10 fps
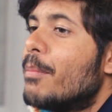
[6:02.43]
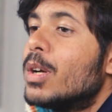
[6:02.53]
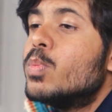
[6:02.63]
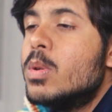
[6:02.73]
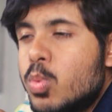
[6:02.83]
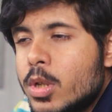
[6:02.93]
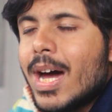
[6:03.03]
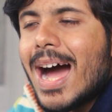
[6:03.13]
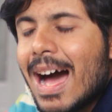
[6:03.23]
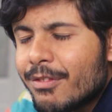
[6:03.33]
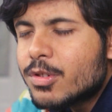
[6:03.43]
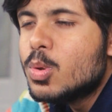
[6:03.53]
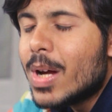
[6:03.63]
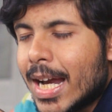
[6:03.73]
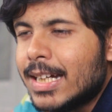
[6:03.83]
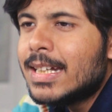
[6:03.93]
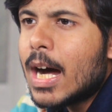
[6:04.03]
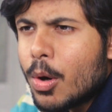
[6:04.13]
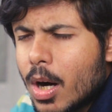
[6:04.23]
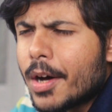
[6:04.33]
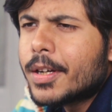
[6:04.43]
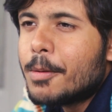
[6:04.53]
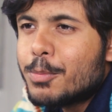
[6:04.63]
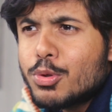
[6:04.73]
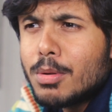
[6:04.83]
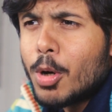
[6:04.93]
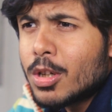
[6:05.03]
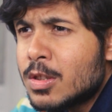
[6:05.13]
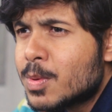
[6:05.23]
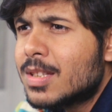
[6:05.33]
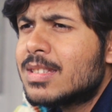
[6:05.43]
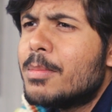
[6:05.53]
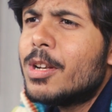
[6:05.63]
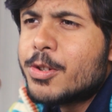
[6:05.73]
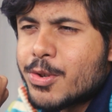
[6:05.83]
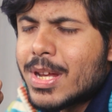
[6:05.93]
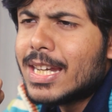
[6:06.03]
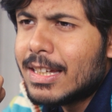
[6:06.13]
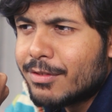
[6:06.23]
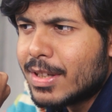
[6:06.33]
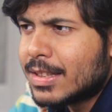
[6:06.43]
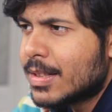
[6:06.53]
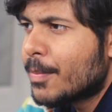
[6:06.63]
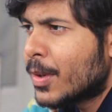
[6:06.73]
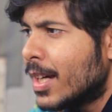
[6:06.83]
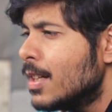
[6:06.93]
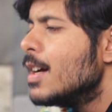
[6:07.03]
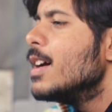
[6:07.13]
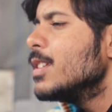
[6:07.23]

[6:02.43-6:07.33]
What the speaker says: but we would have to endow our computer models with a similar training phase, right?